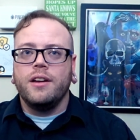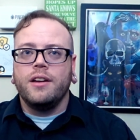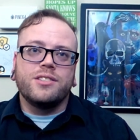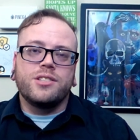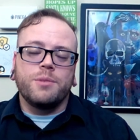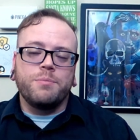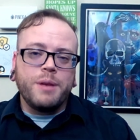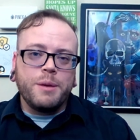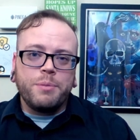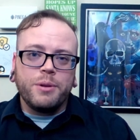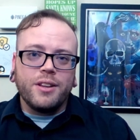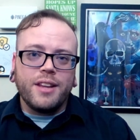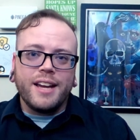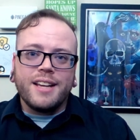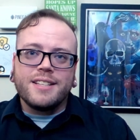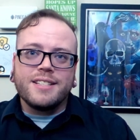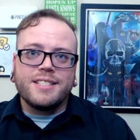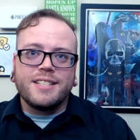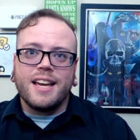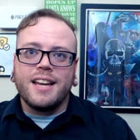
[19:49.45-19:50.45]
Some people
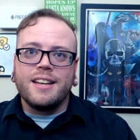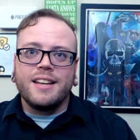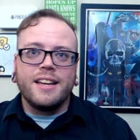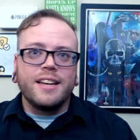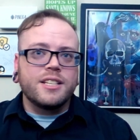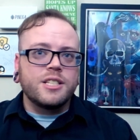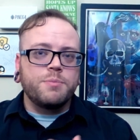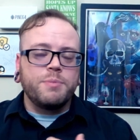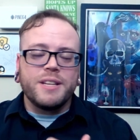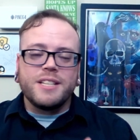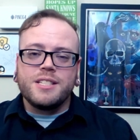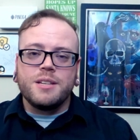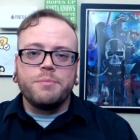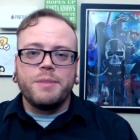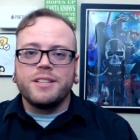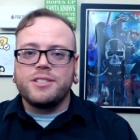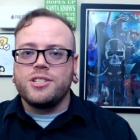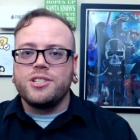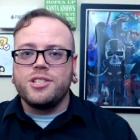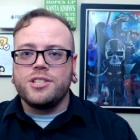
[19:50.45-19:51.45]
like to send explicit
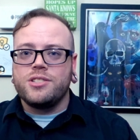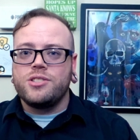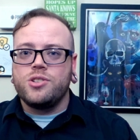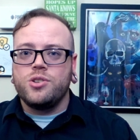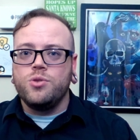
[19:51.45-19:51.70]
messages